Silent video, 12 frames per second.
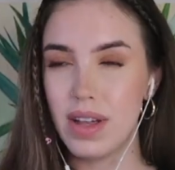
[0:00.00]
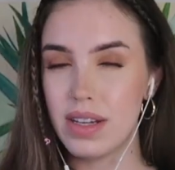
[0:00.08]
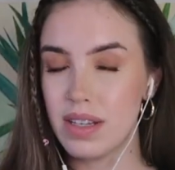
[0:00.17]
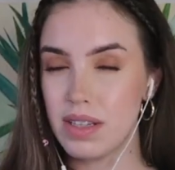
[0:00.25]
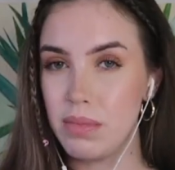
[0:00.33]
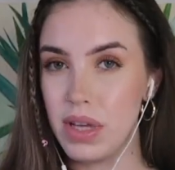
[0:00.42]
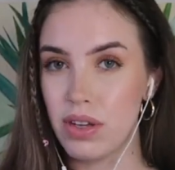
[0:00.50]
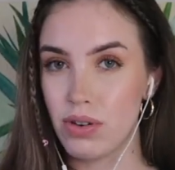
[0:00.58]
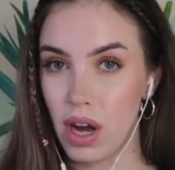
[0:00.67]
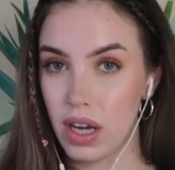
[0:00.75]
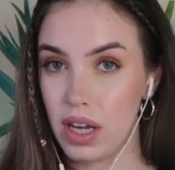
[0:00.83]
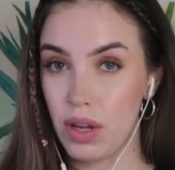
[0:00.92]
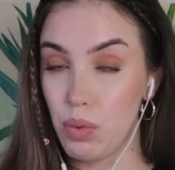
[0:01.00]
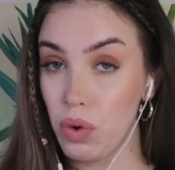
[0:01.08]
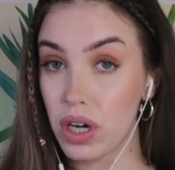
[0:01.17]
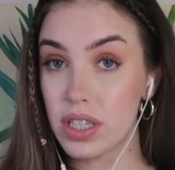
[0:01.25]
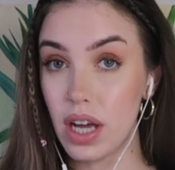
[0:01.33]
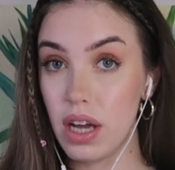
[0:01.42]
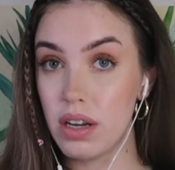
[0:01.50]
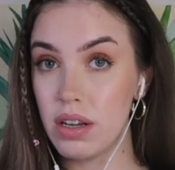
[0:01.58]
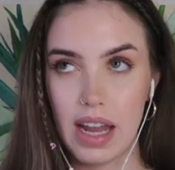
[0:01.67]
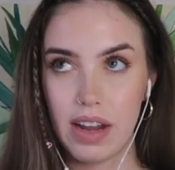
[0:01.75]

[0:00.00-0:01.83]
That doesn't mean they're not getting work done.